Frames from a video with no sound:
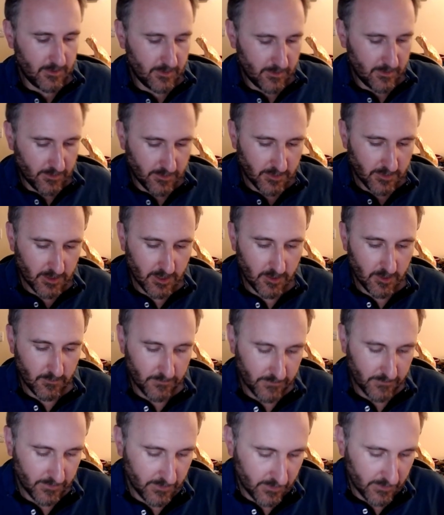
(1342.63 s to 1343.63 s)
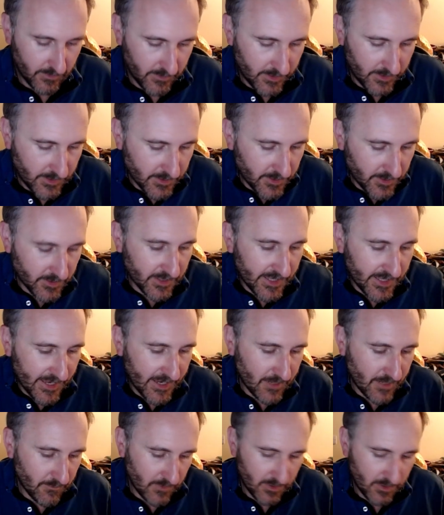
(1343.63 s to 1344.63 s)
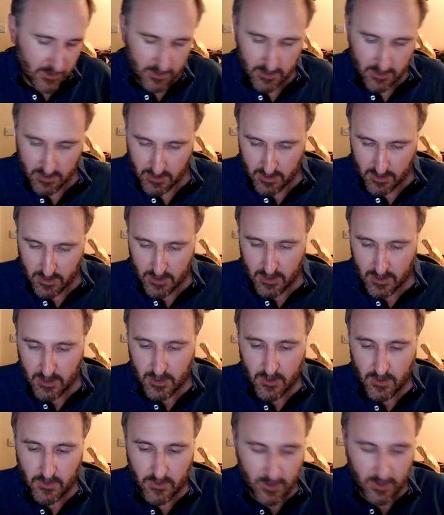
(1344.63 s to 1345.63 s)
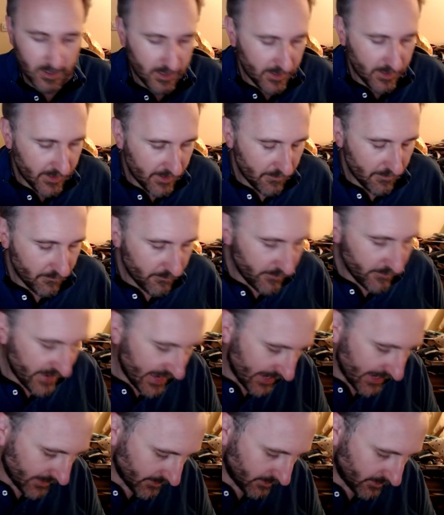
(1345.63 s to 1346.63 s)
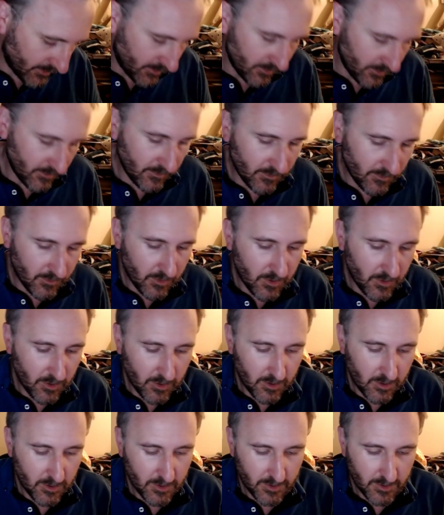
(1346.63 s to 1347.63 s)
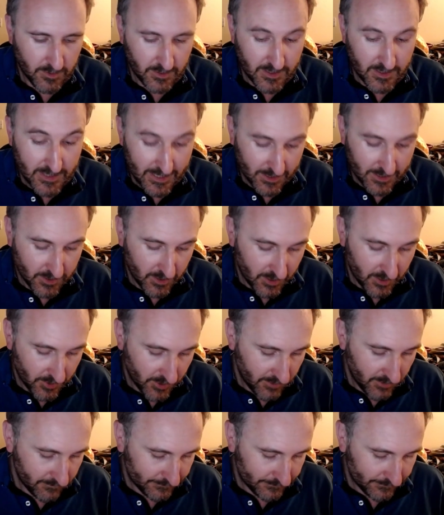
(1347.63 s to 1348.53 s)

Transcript: so this is a game that I backed on Kickstarter,